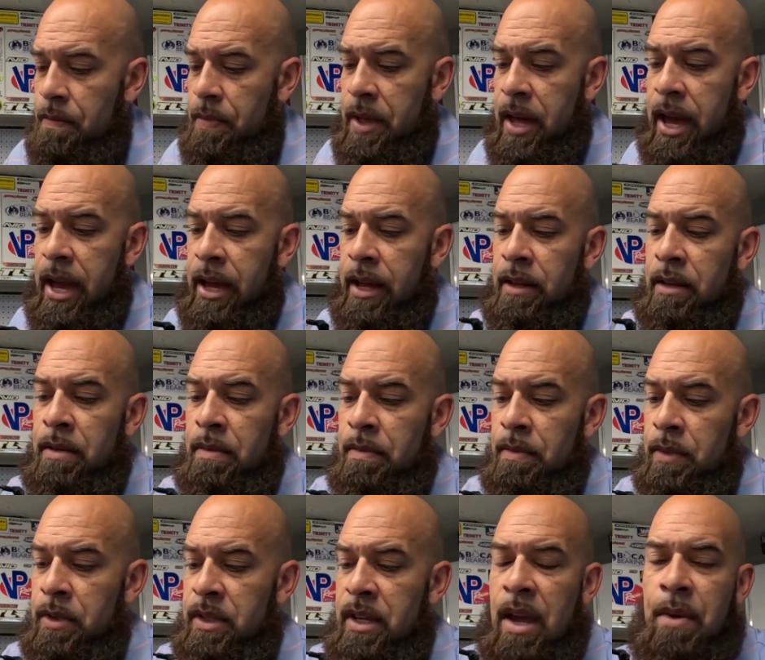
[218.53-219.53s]
And
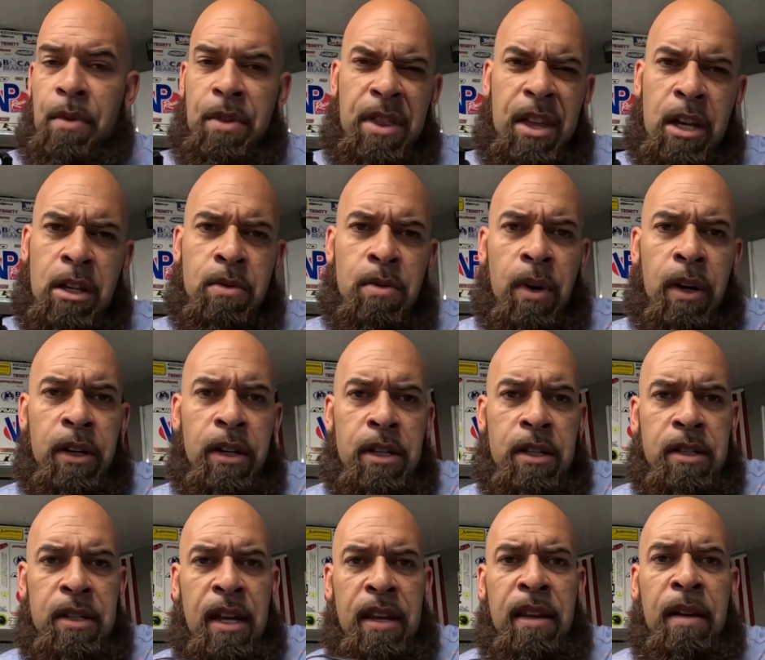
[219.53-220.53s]
same with this one,
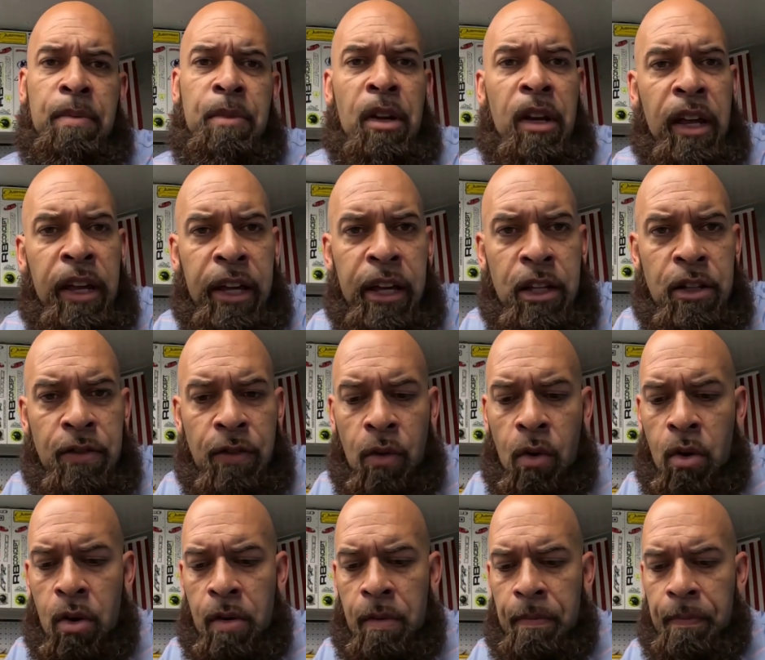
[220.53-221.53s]
just setting up the linkage
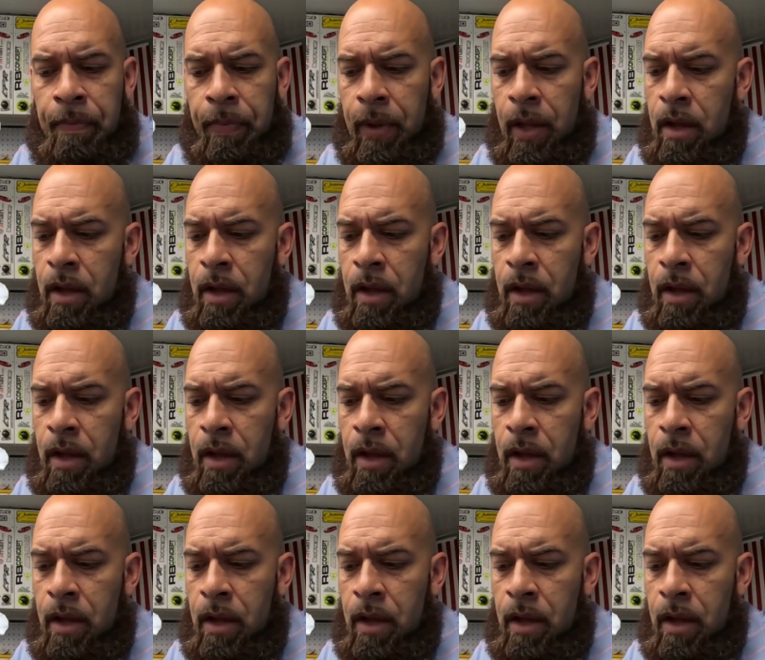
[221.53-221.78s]
for him.